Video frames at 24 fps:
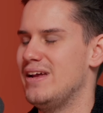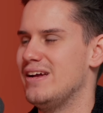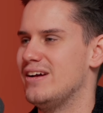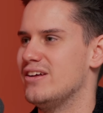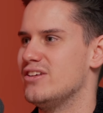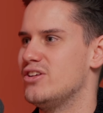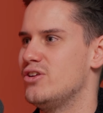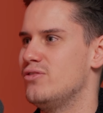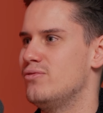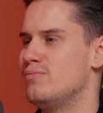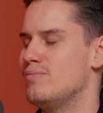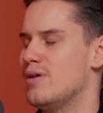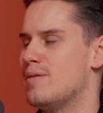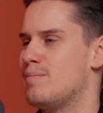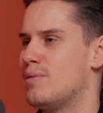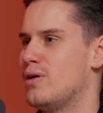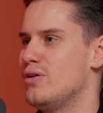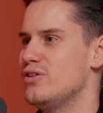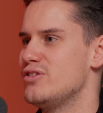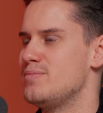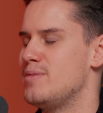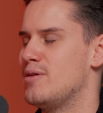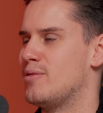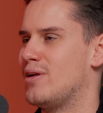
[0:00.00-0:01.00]
Because you
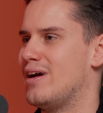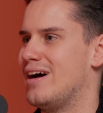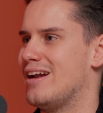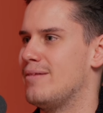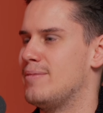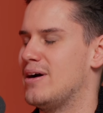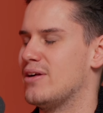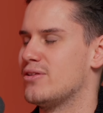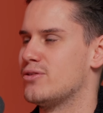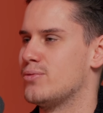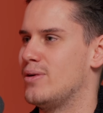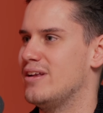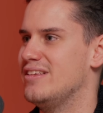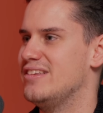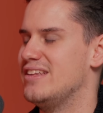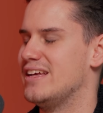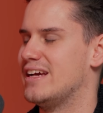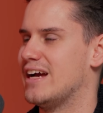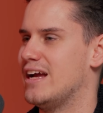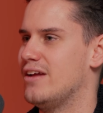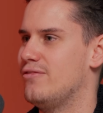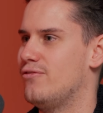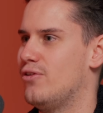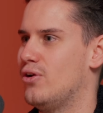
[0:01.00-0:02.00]
approached me when I had about
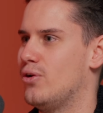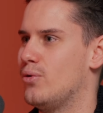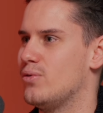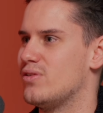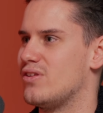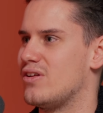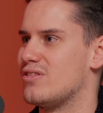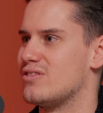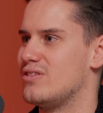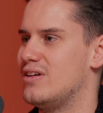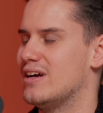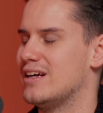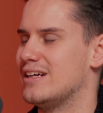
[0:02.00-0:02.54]
20k followers. I was like,